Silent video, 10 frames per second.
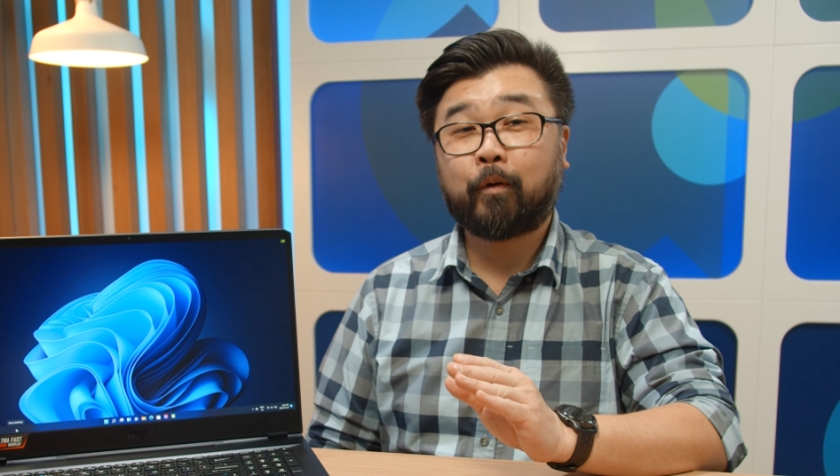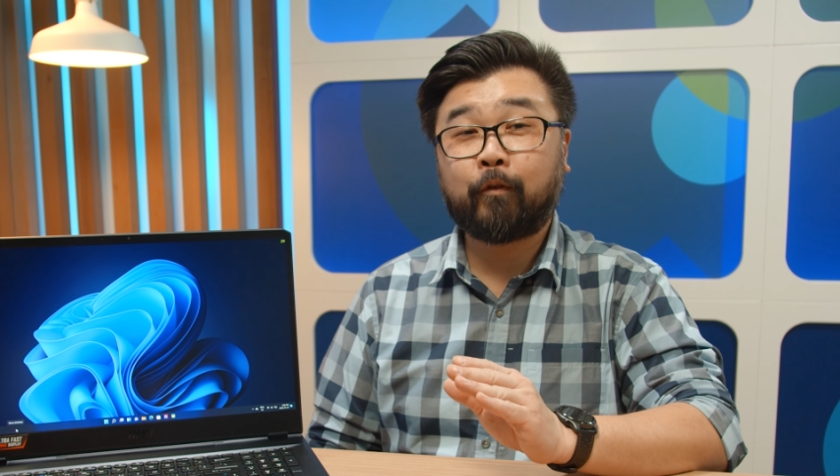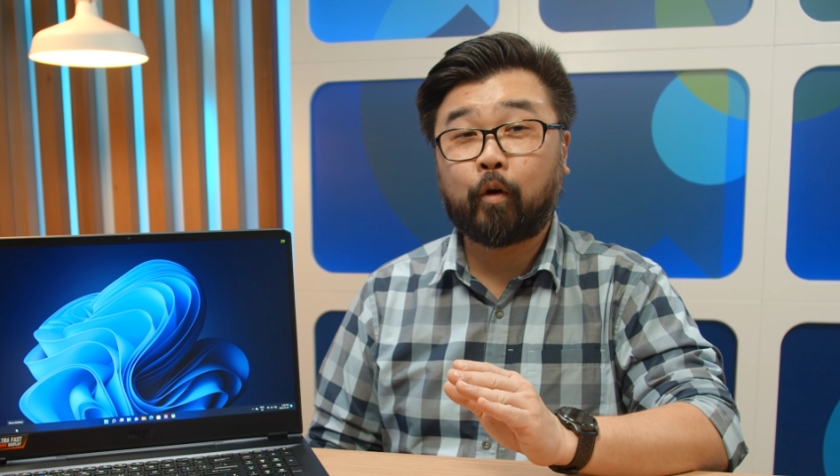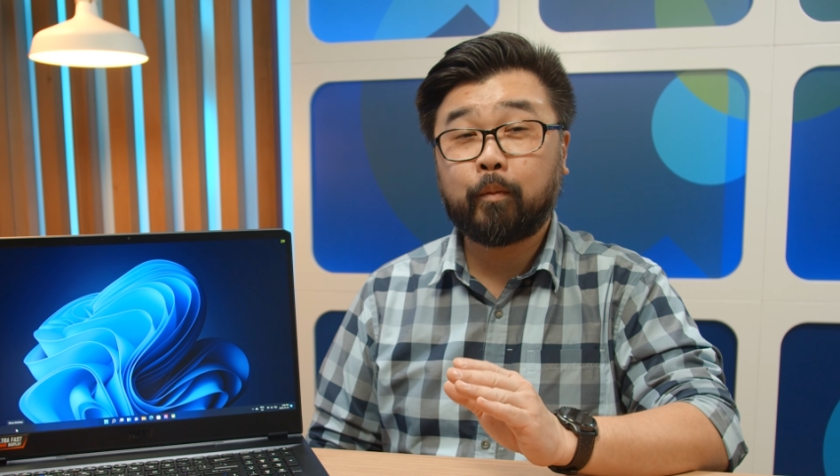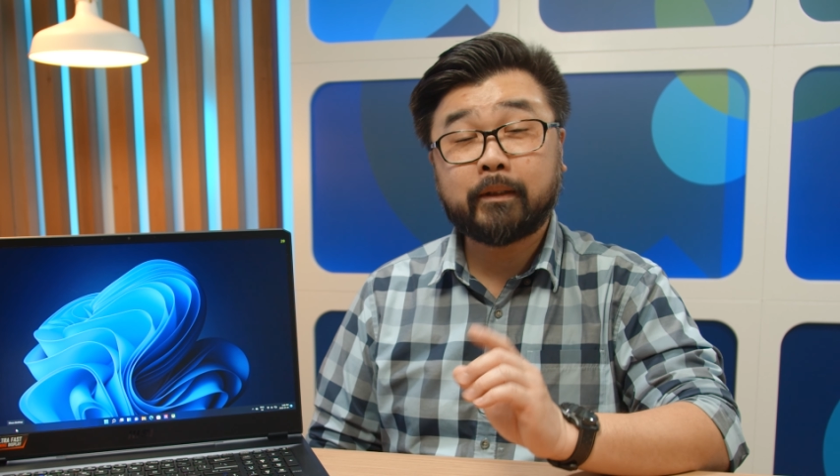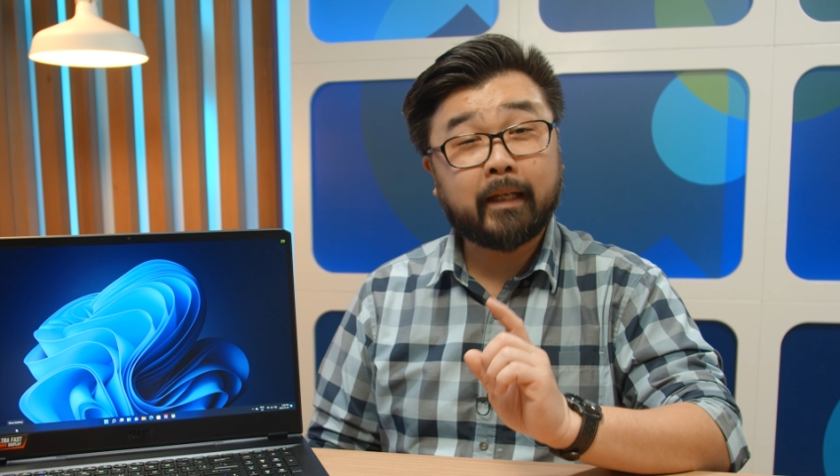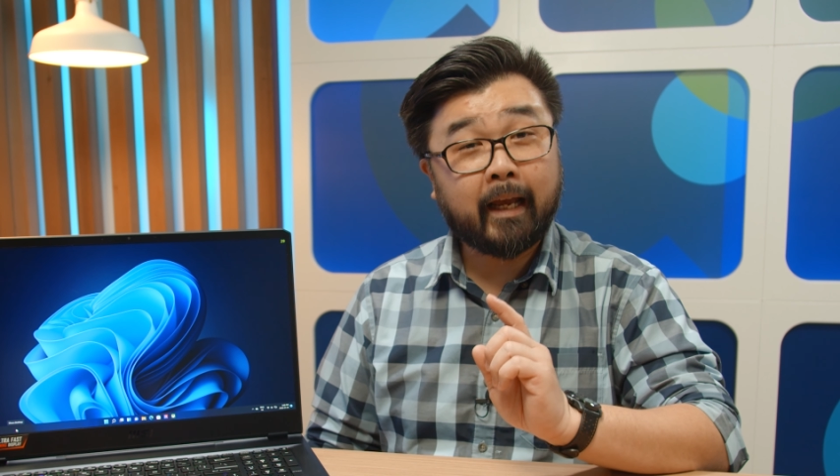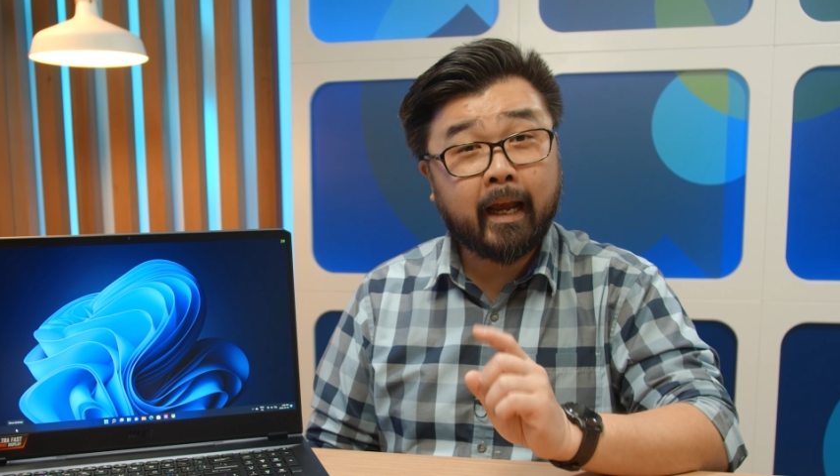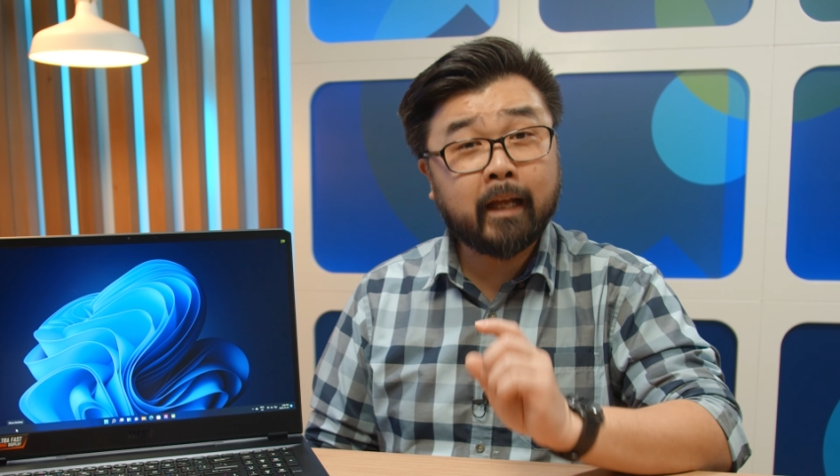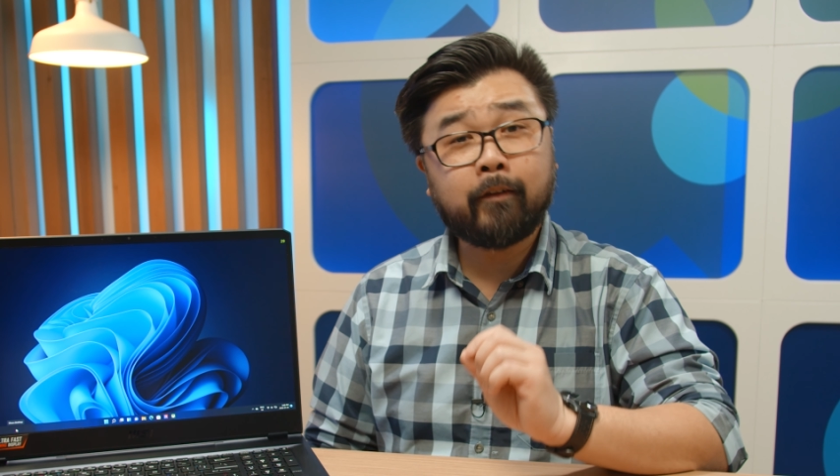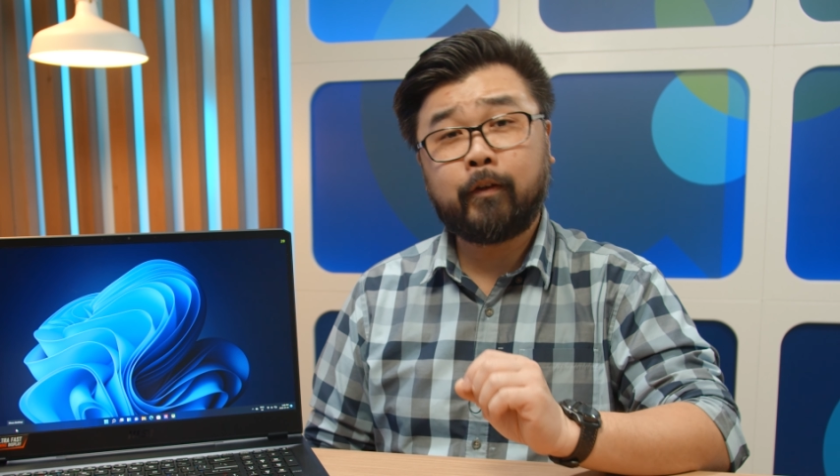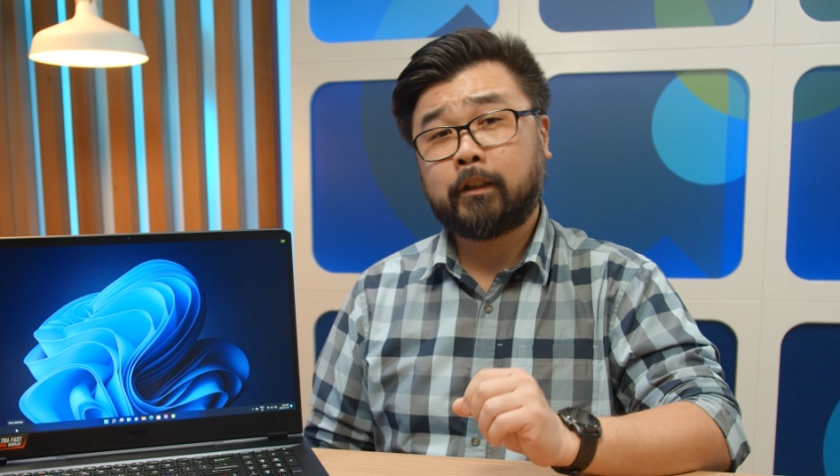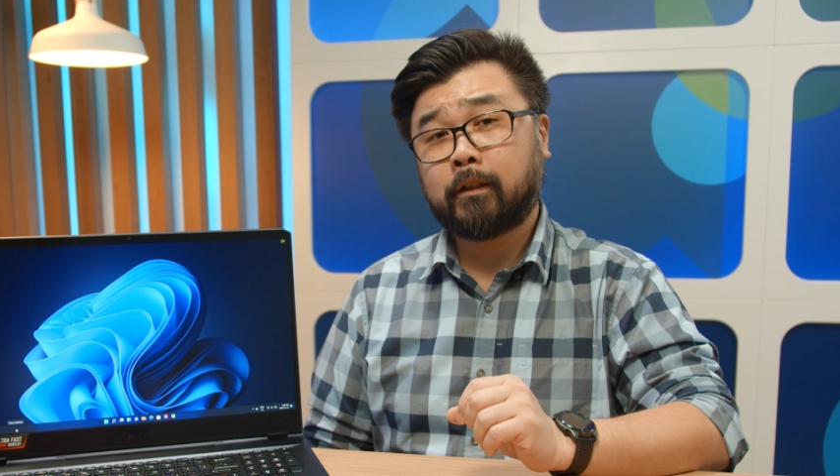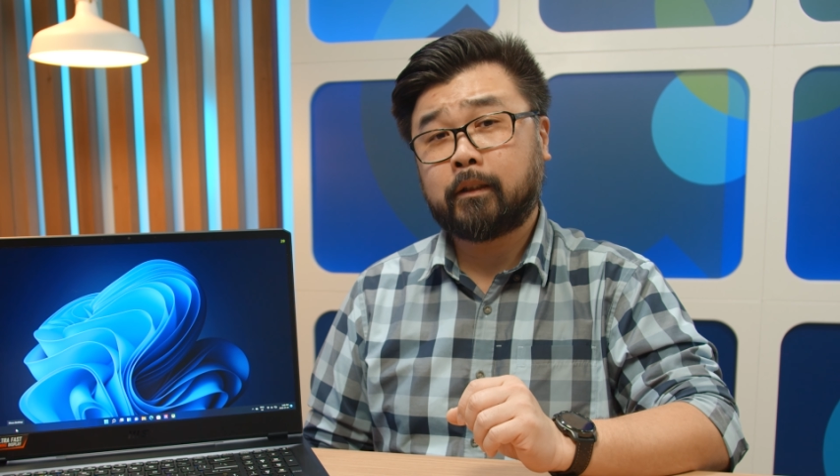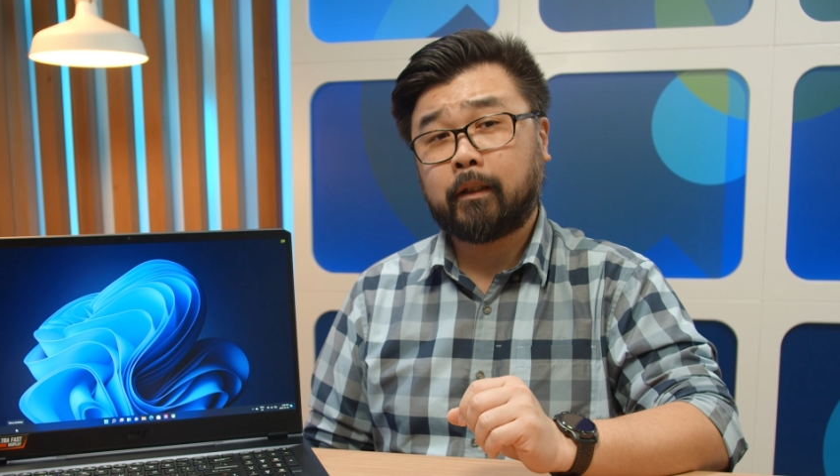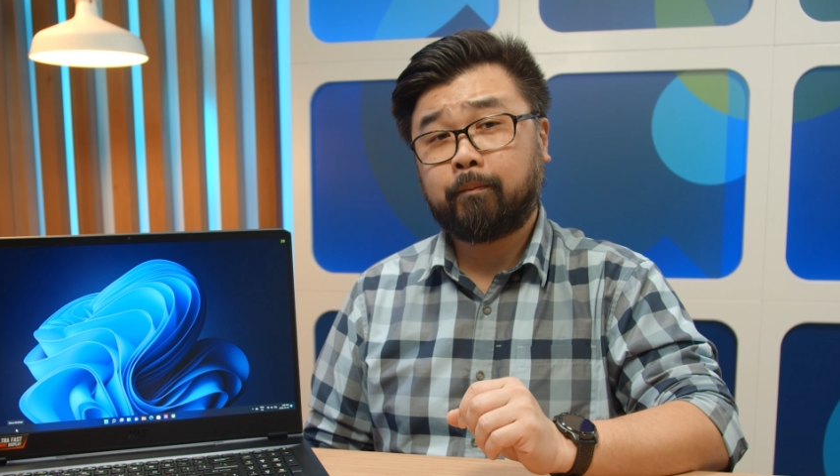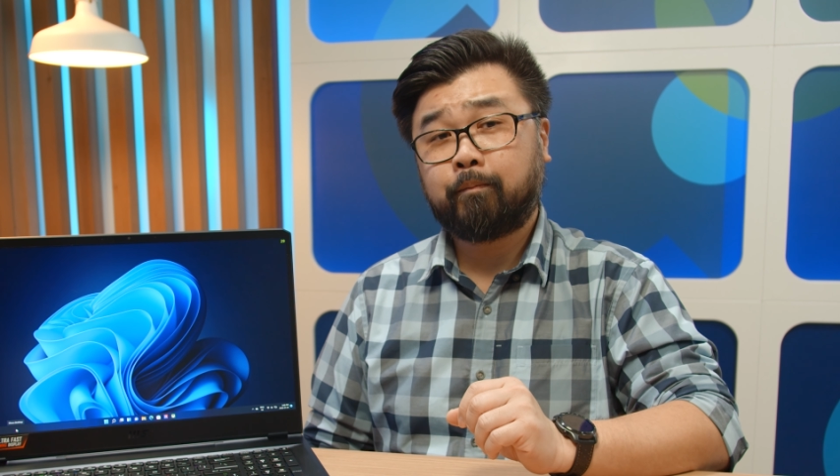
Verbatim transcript: performance and efficiency.